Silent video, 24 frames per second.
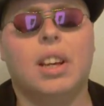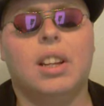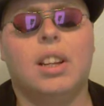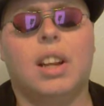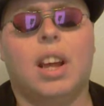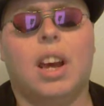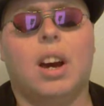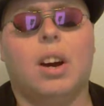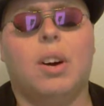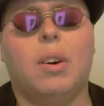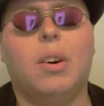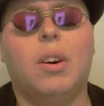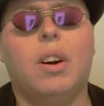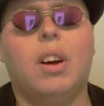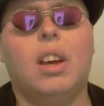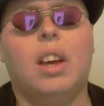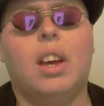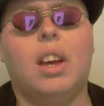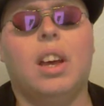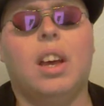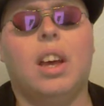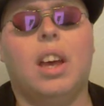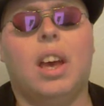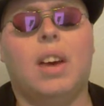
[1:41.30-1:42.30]
Now,
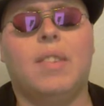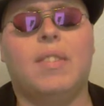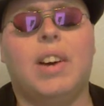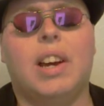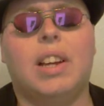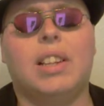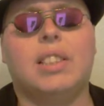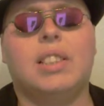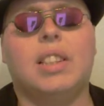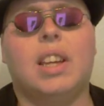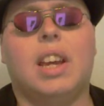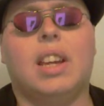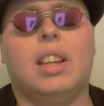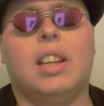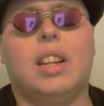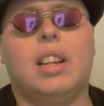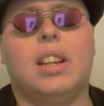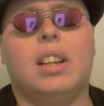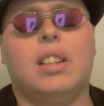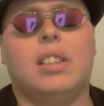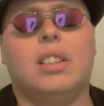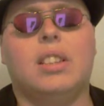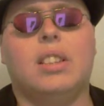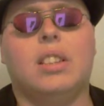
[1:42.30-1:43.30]
am I saying that
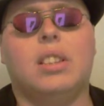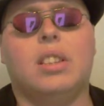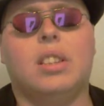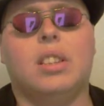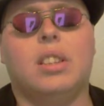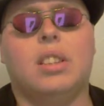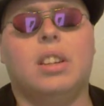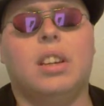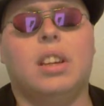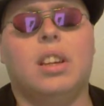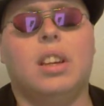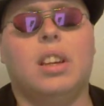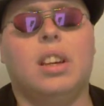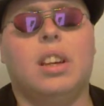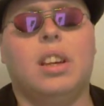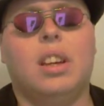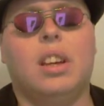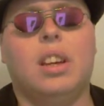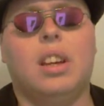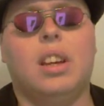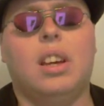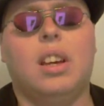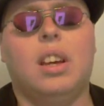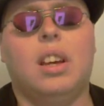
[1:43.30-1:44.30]

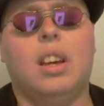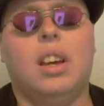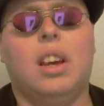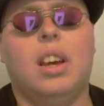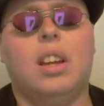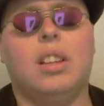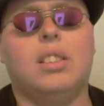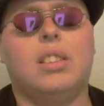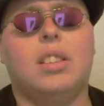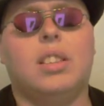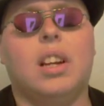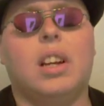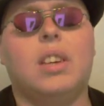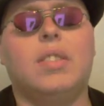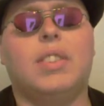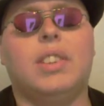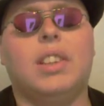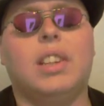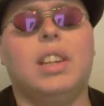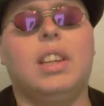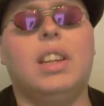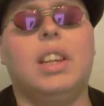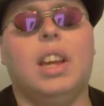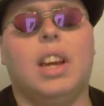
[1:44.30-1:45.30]
it's a terrible
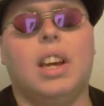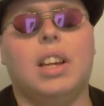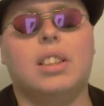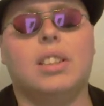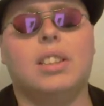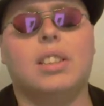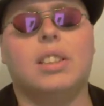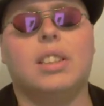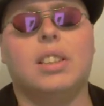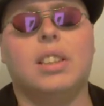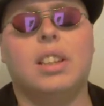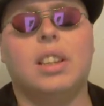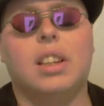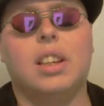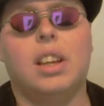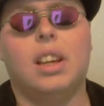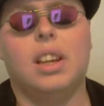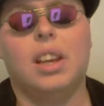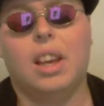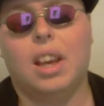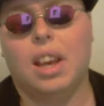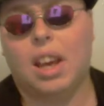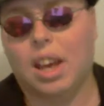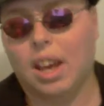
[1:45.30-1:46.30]
thing? Yes.
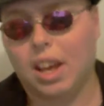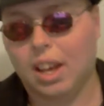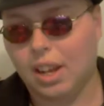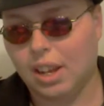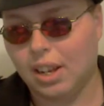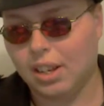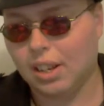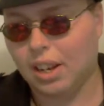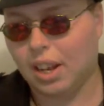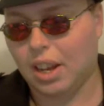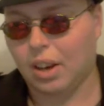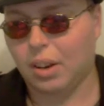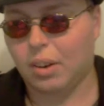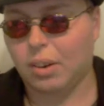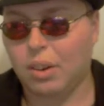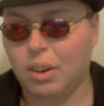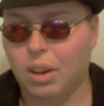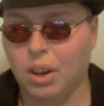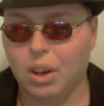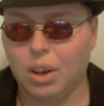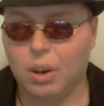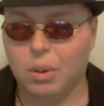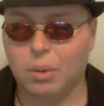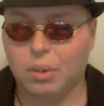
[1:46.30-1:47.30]
Now,
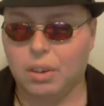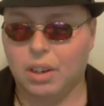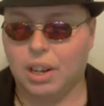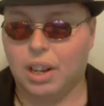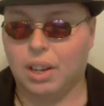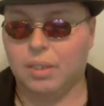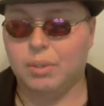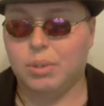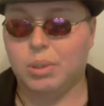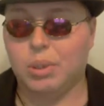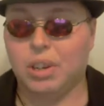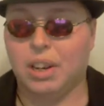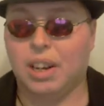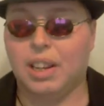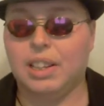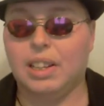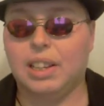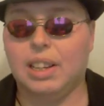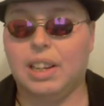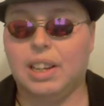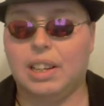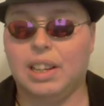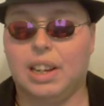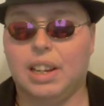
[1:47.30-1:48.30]
what I'm trying to
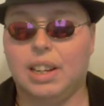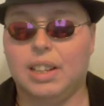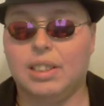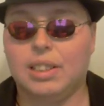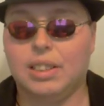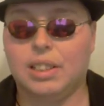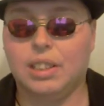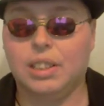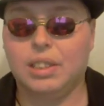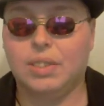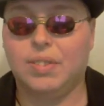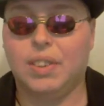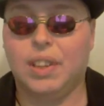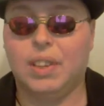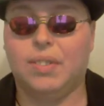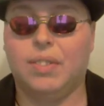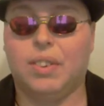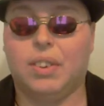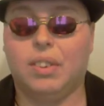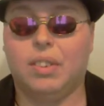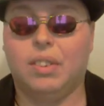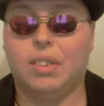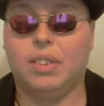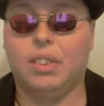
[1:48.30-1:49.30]
get at is these
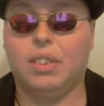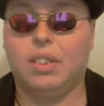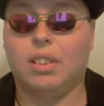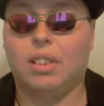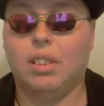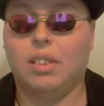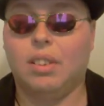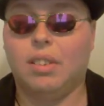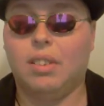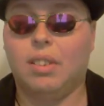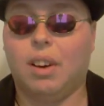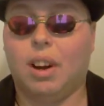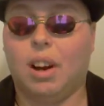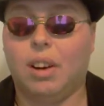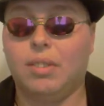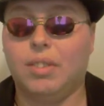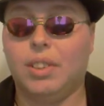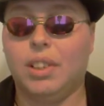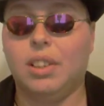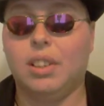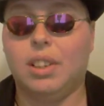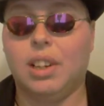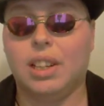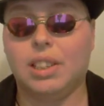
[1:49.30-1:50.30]
people are
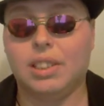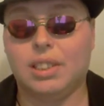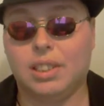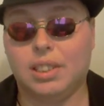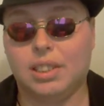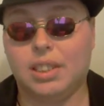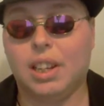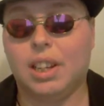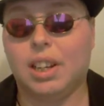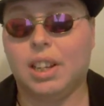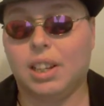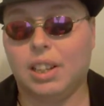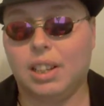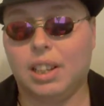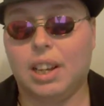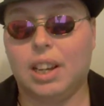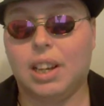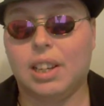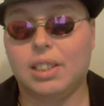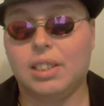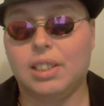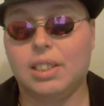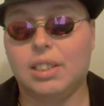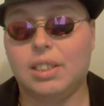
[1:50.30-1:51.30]
viewed as a
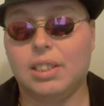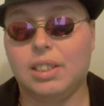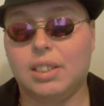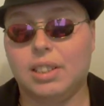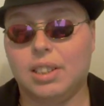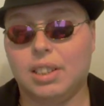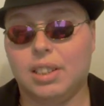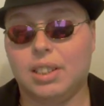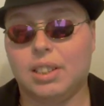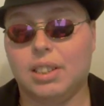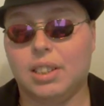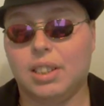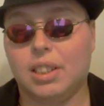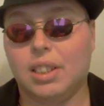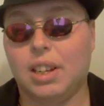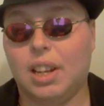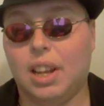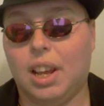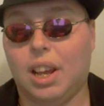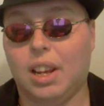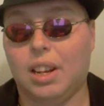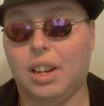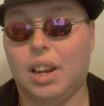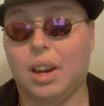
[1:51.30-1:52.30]
second-class citizen.
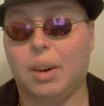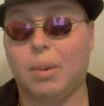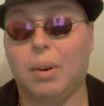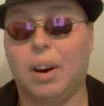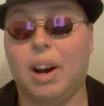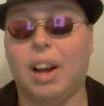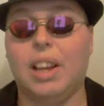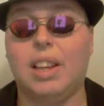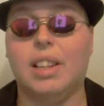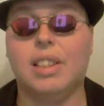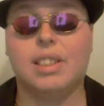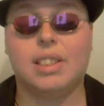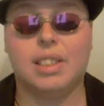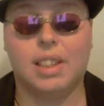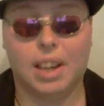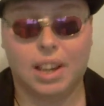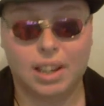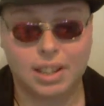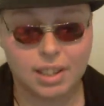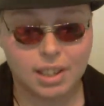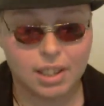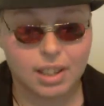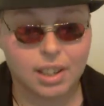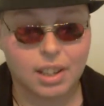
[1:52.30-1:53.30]
And now, why is
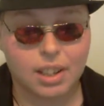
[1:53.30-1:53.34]
that?